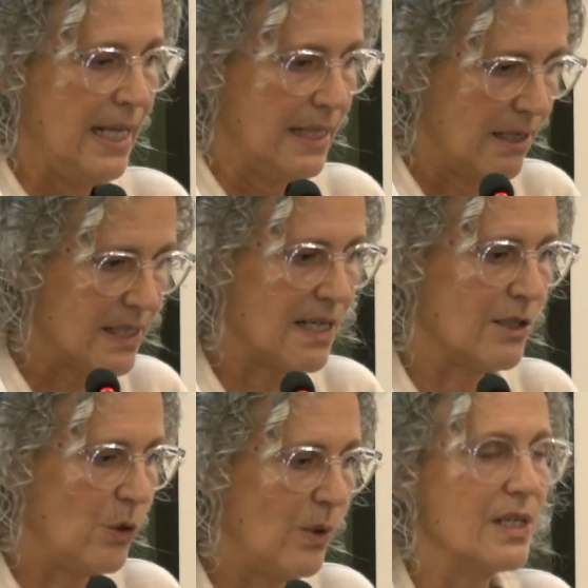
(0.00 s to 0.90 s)
they start
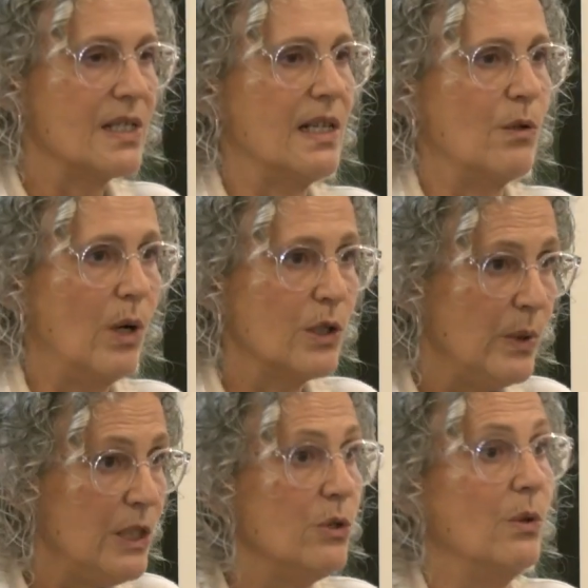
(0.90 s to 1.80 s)
to understand what we
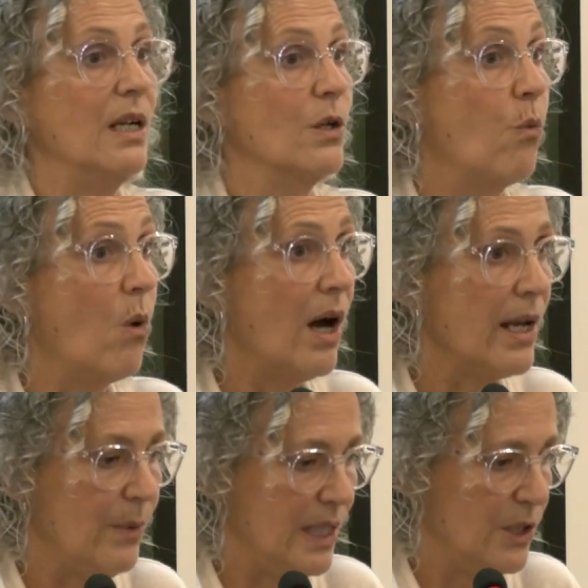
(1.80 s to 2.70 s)
do and why
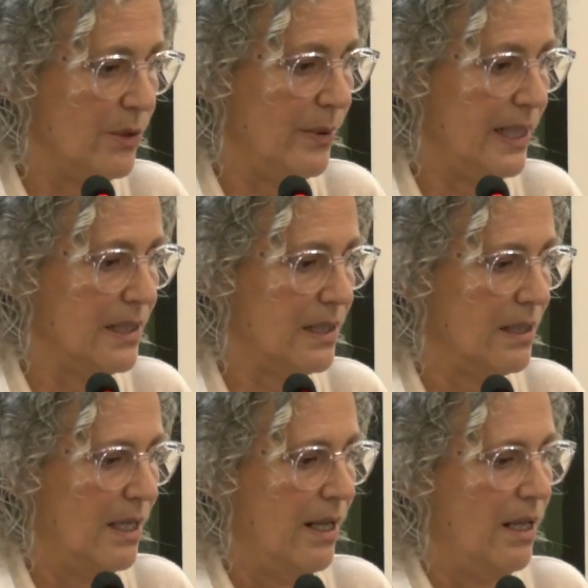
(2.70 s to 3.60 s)
we do it.
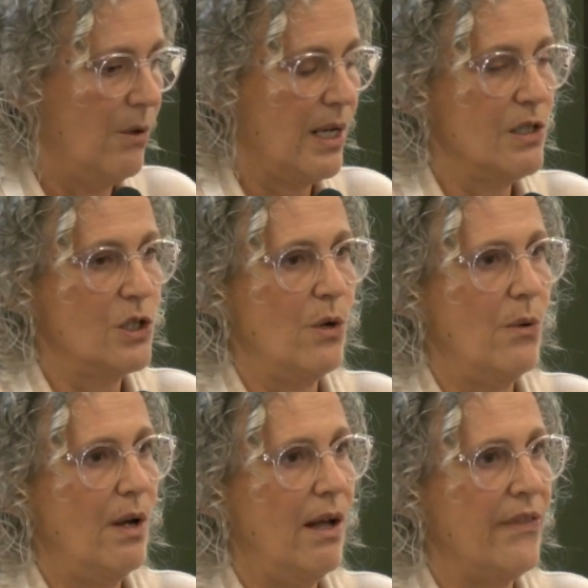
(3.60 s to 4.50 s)
Okay,
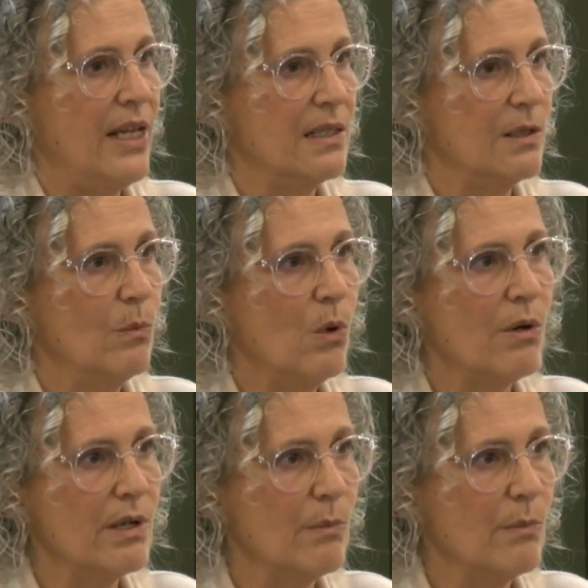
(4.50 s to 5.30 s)
so I think that more and